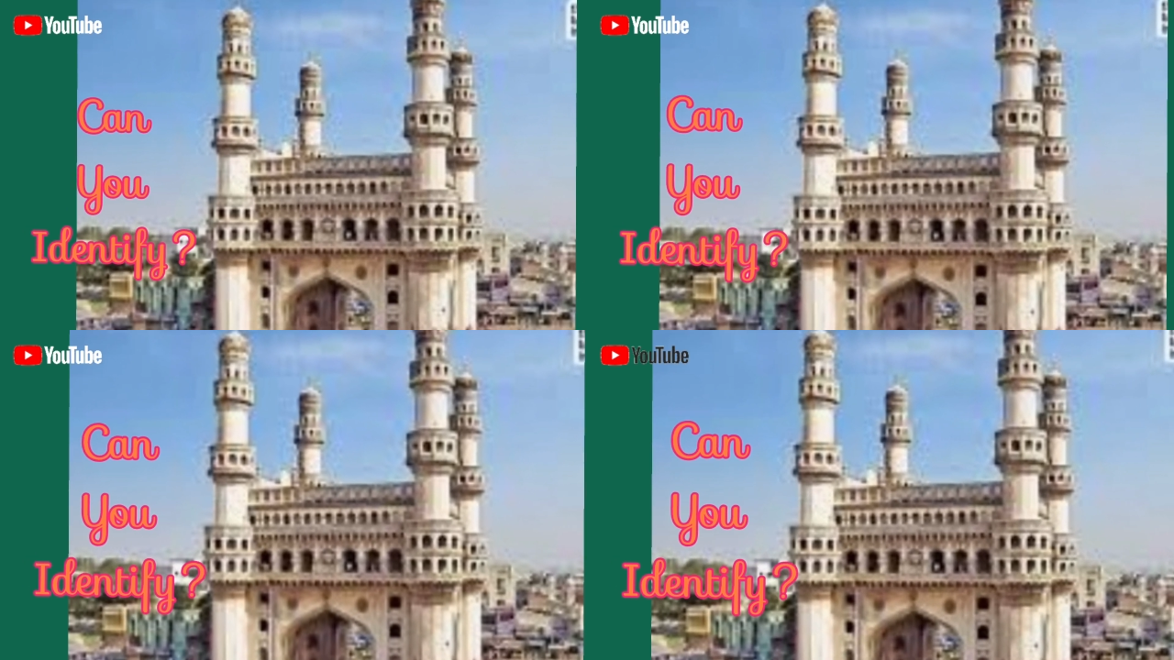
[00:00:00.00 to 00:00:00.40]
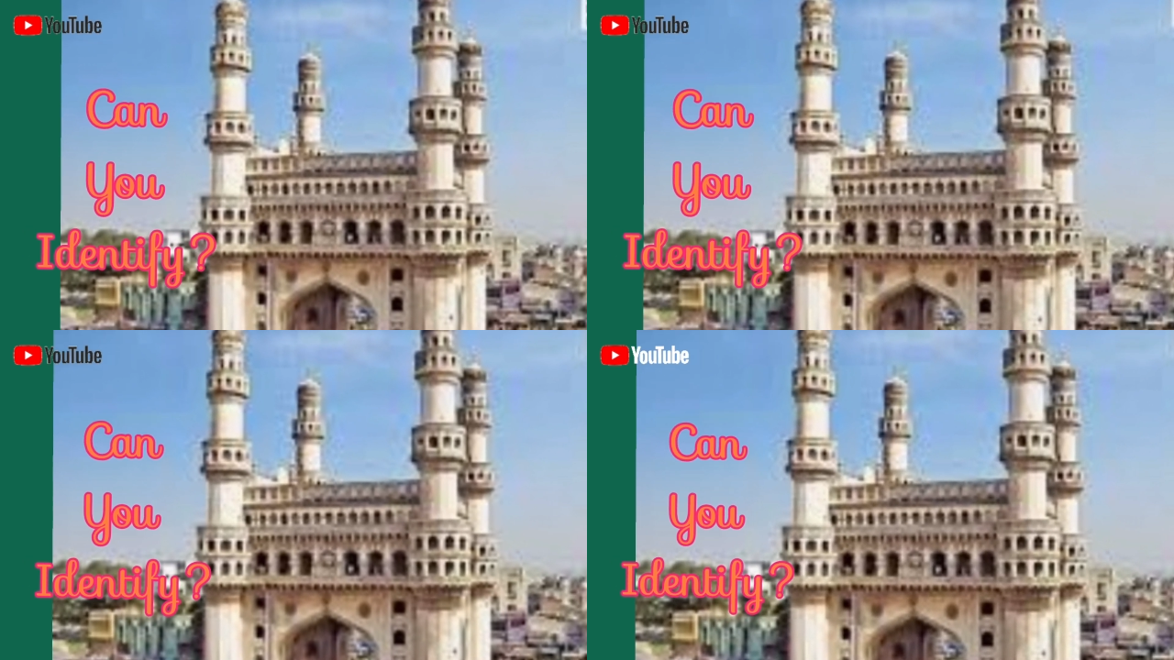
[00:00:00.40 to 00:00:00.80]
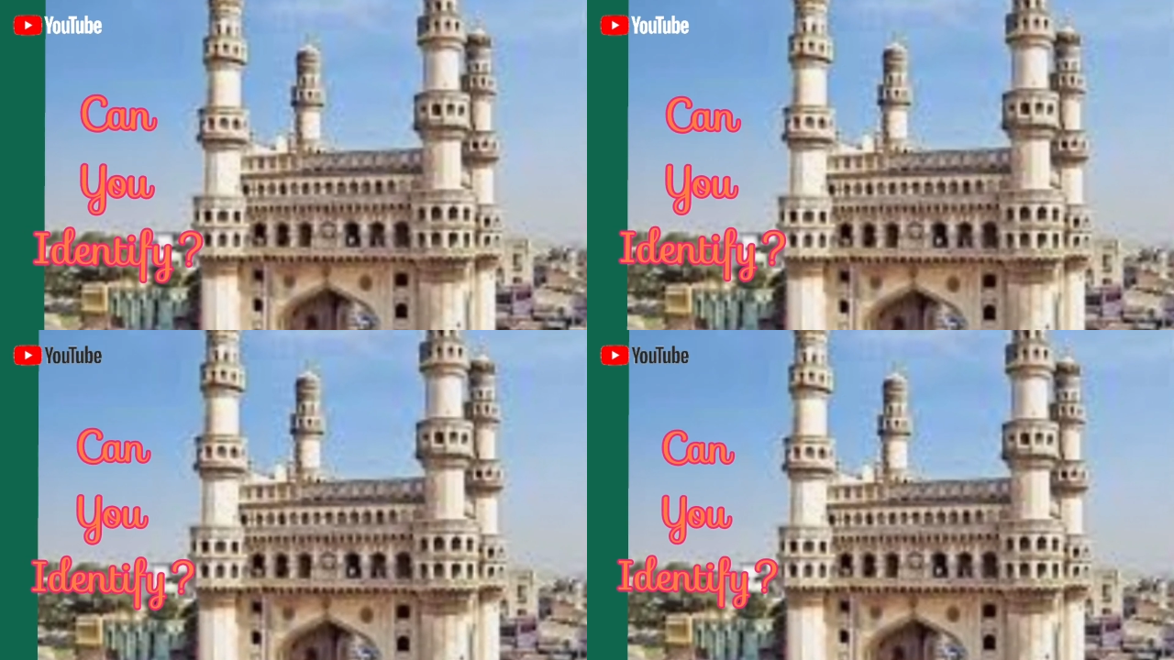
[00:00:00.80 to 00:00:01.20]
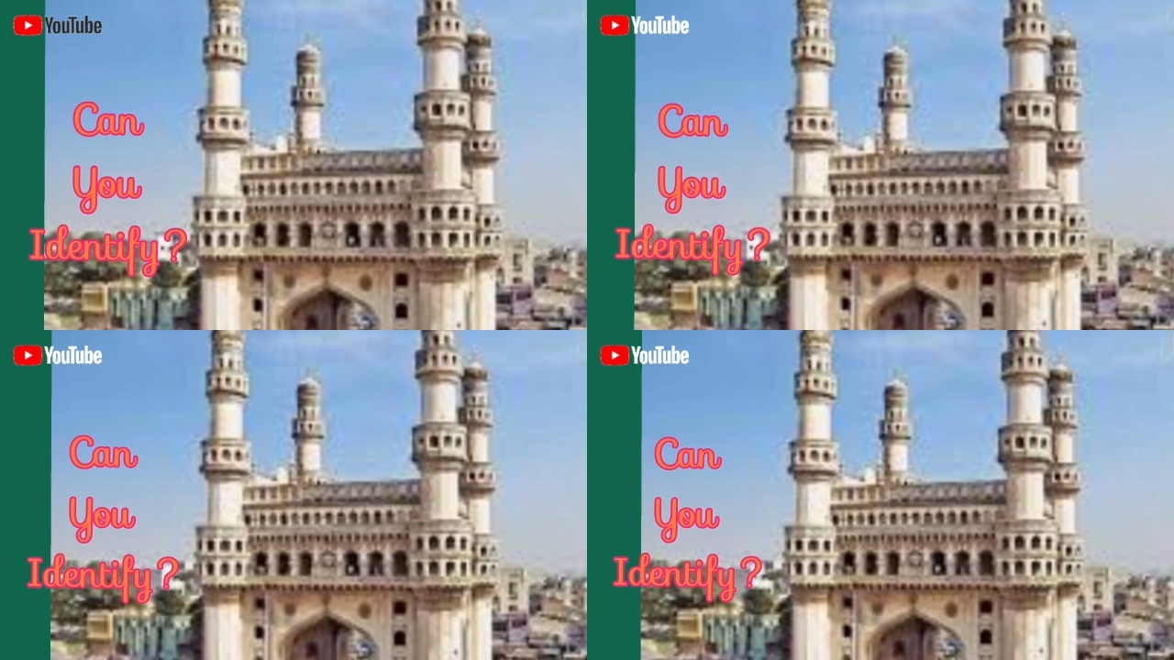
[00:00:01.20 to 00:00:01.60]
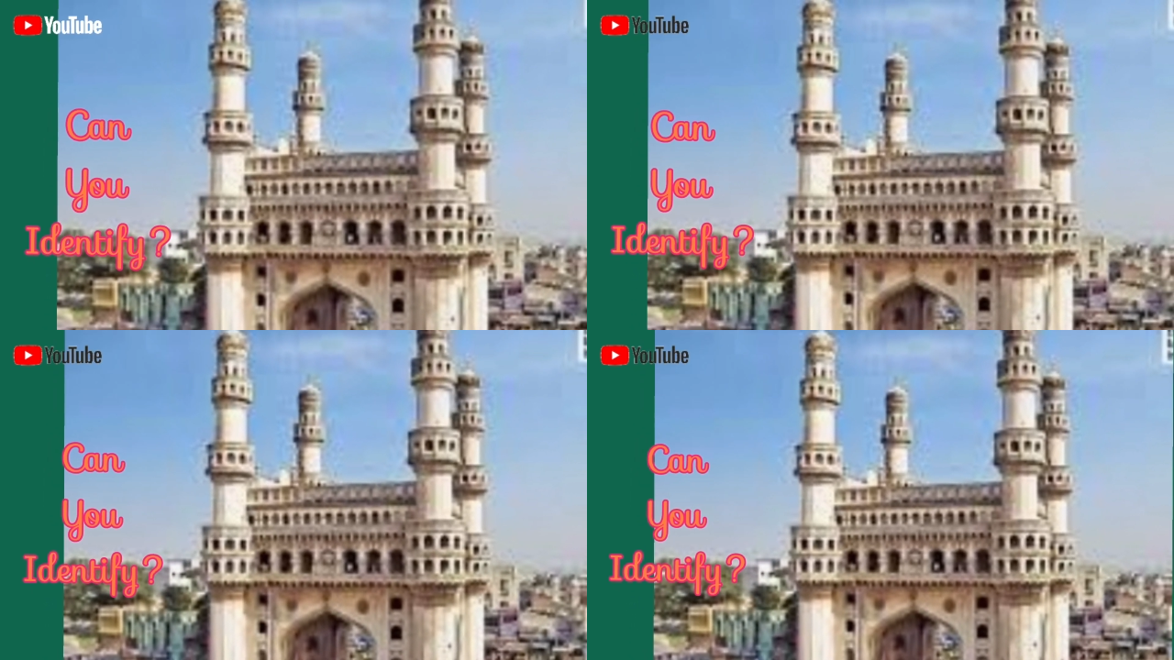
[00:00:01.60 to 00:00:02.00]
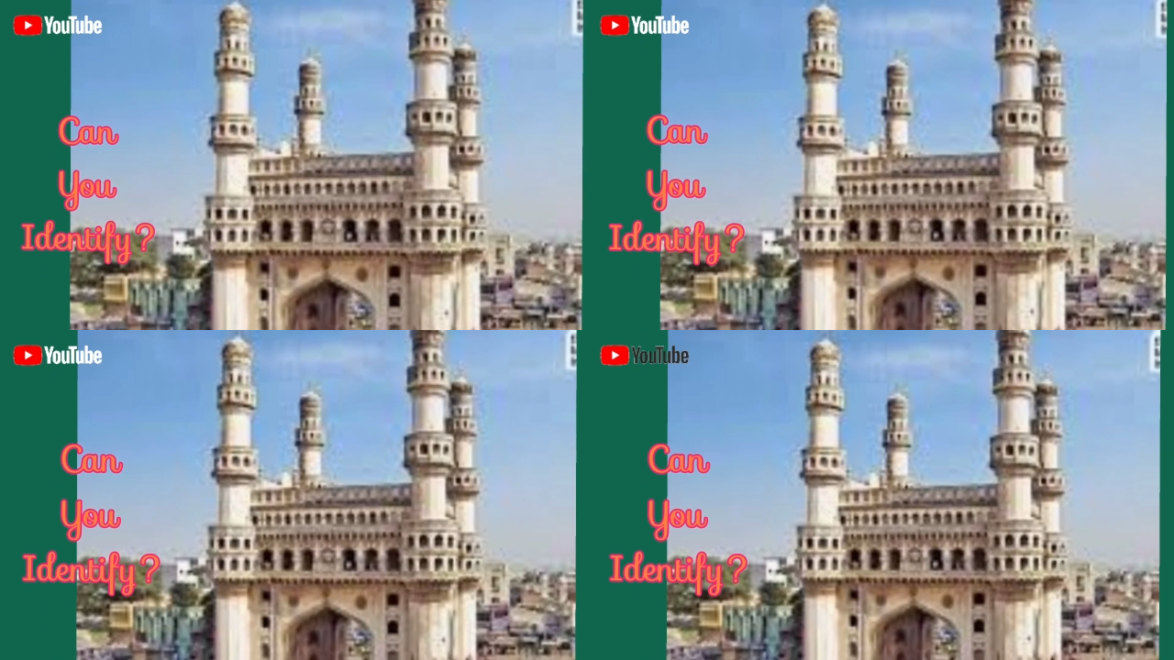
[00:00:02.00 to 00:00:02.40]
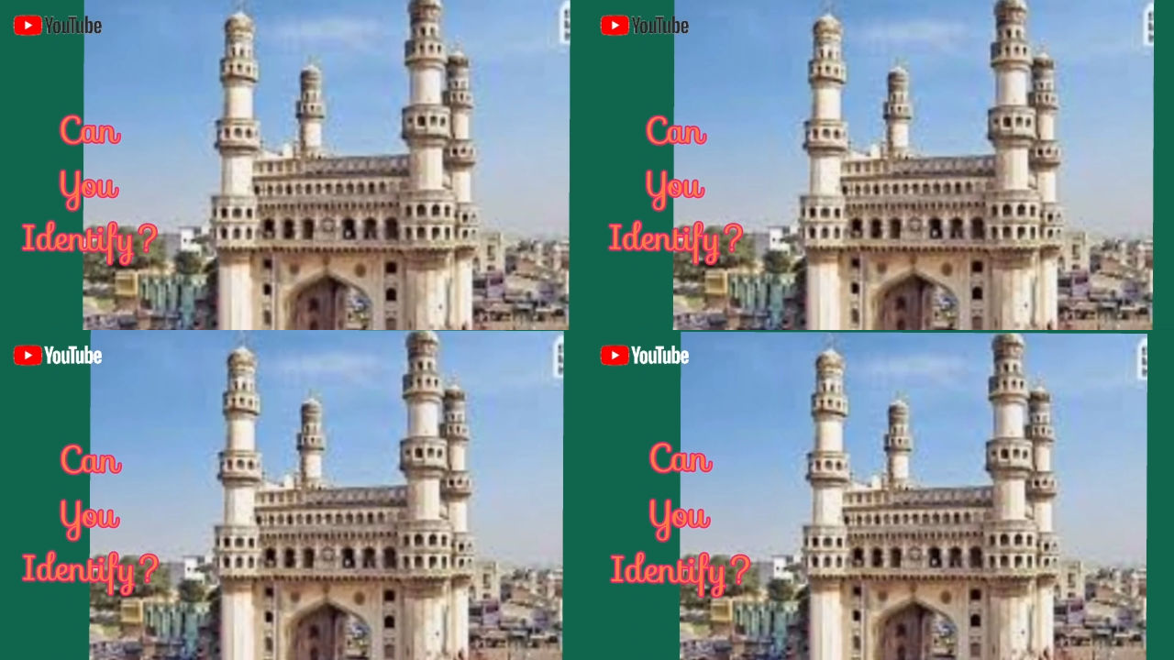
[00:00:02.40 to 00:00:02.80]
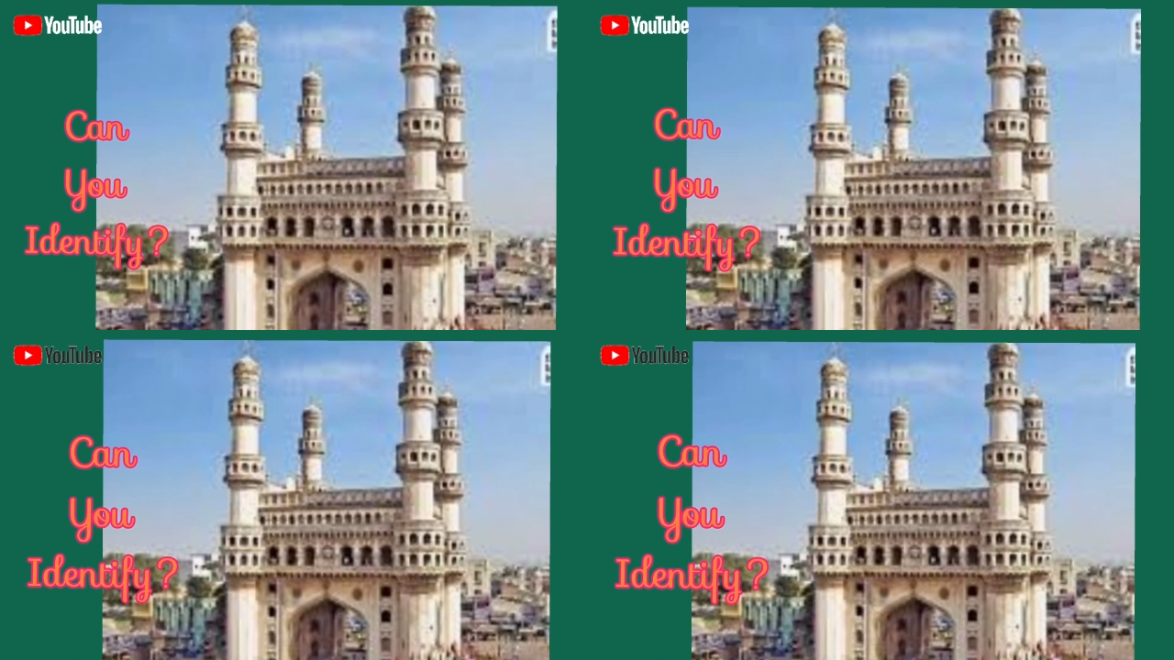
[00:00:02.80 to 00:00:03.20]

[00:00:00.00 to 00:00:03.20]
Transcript: No face is visible, so there are no lips to read.